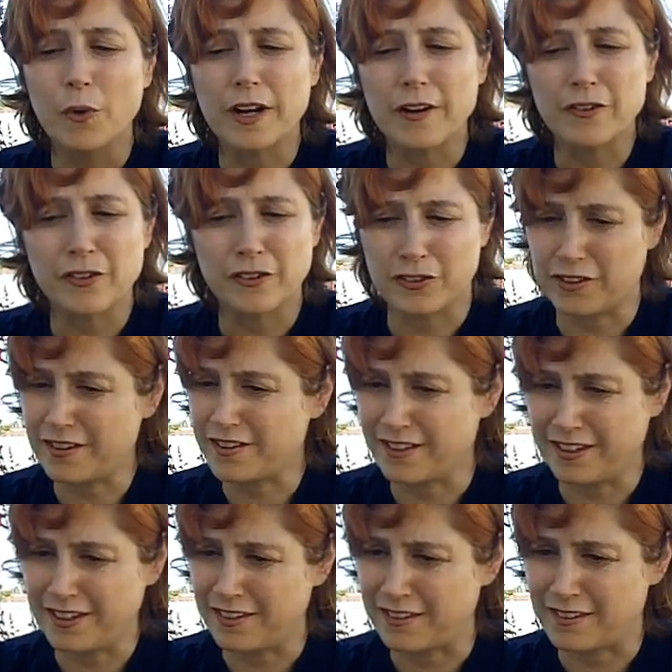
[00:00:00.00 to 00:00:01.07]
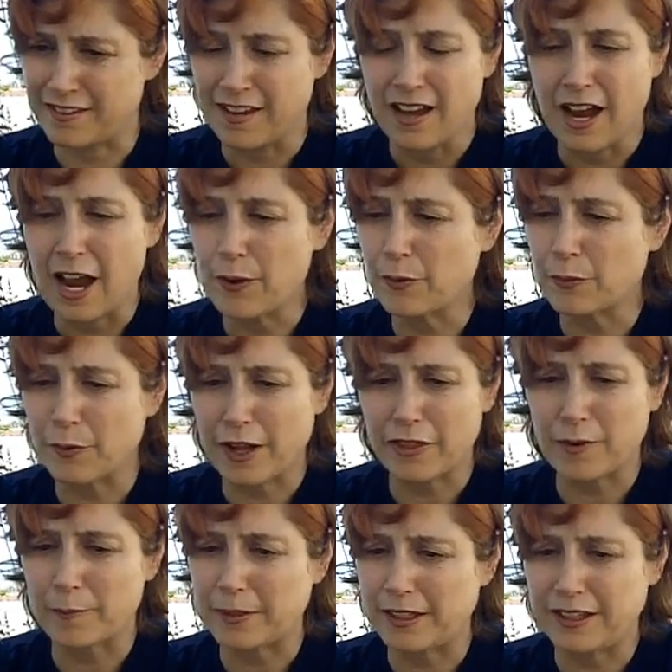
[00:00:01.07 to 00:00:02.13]
Whatever this is, I would
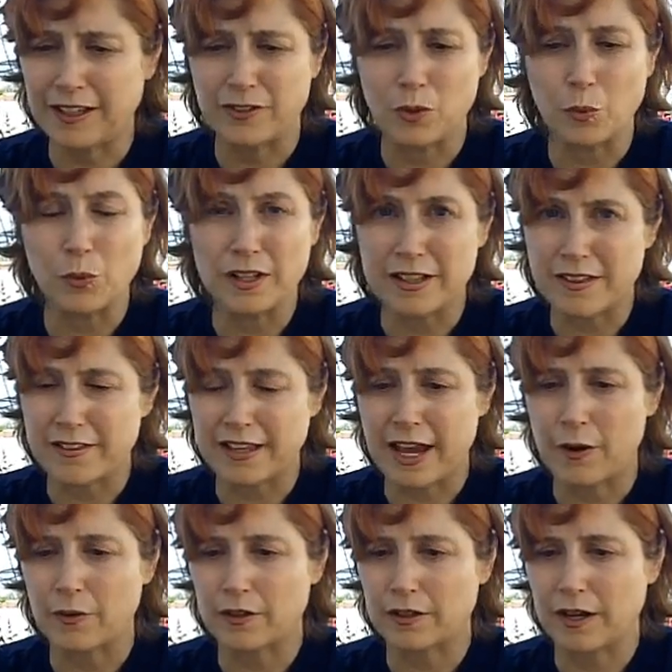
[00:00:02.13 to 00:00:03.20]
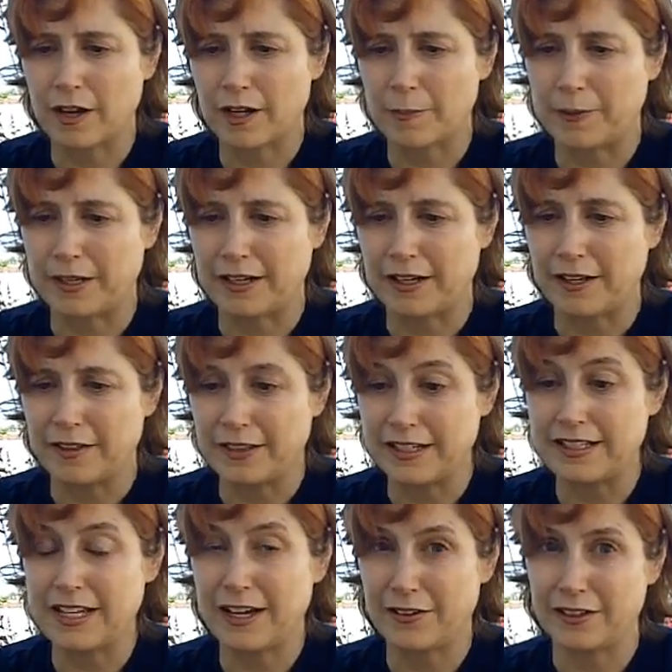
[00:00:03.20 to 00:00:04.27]
rather be in the wind-scoured cockpit
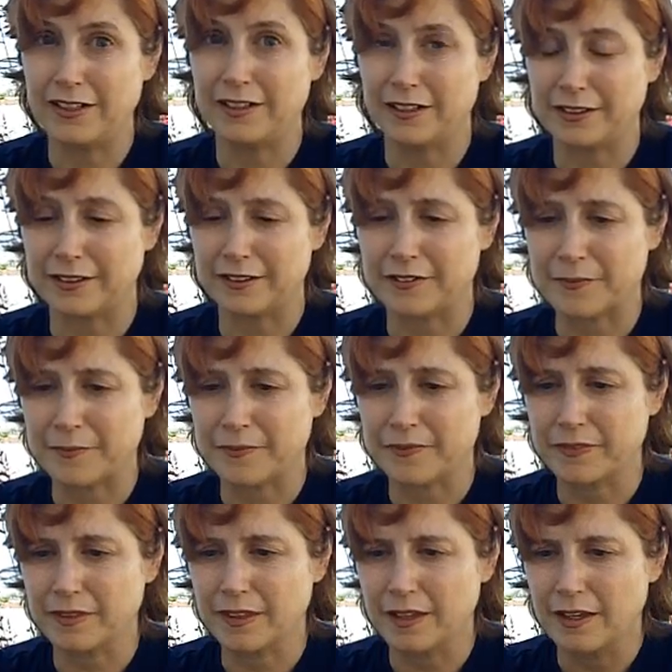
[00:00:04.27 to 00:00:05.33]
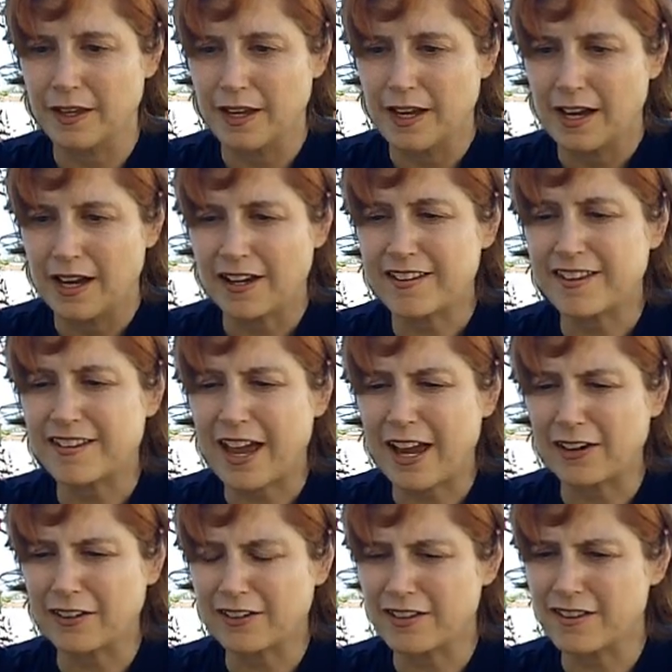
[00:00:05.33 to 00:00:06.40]
than down here. I
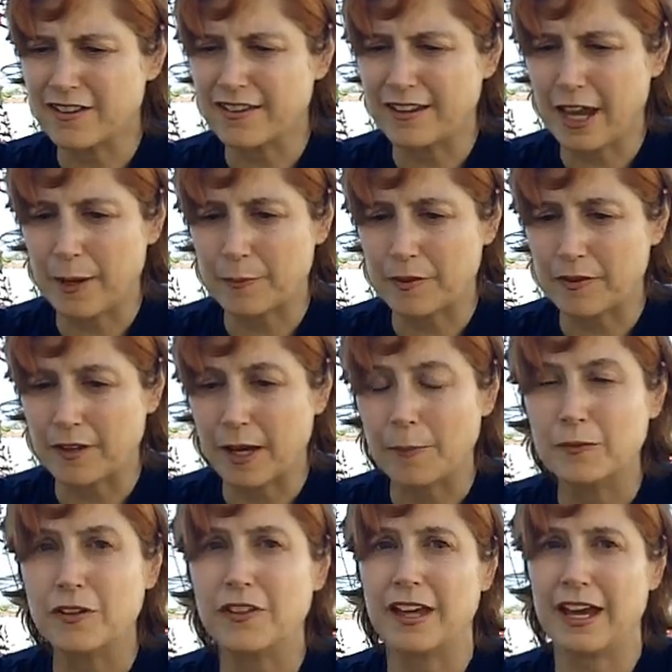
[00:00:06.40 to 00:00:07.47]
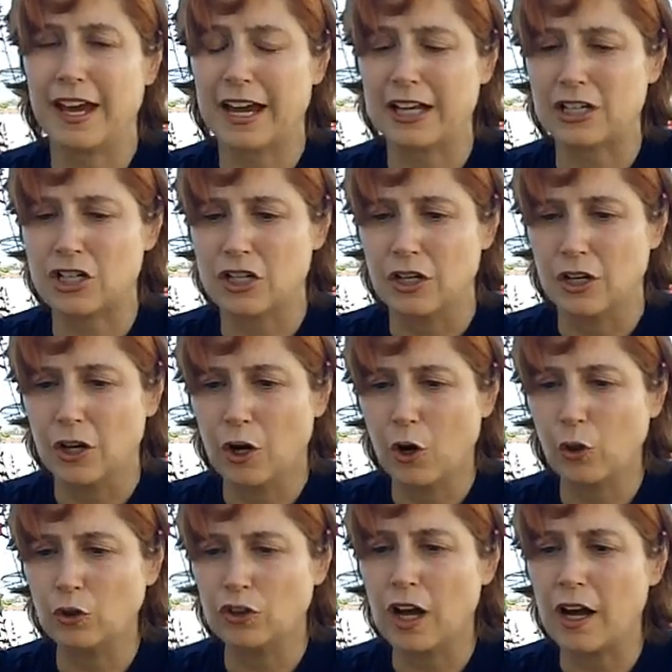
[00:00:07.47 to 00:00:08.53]
stagger to the steps, up to the hatch,
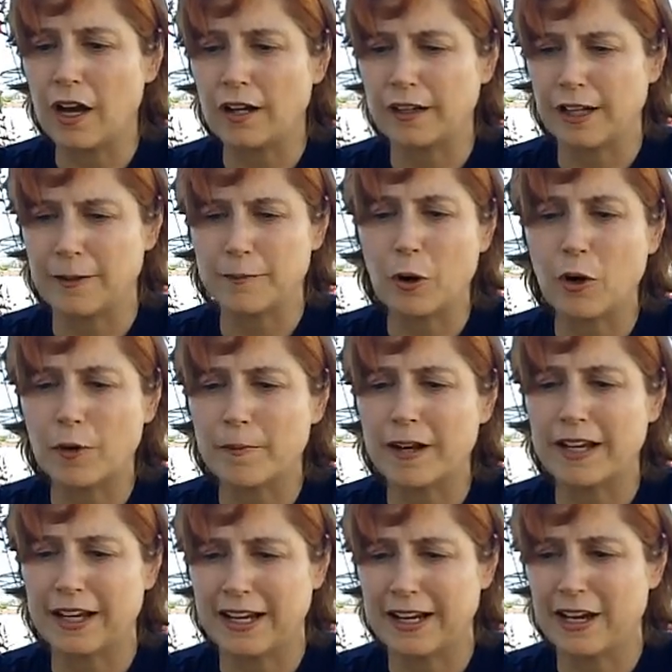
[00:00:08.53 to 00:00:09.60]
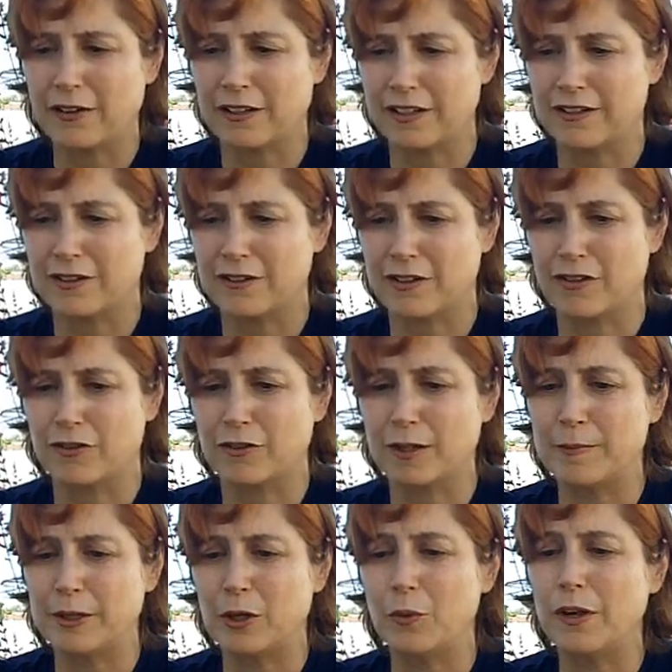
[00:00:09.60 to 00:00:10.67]
hold on, and poke my head out into the
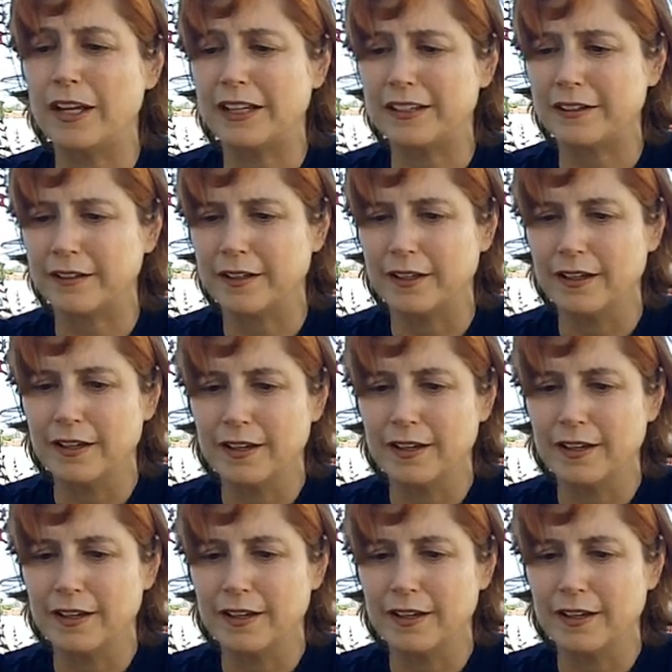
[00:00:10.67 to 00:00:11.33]
screaming wind.